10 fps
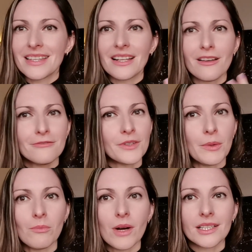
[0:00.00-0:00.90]
They love
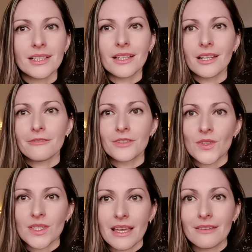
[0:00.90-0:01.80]
their money. They love to
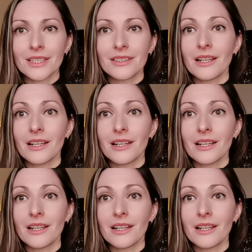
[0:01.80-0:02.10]
save it.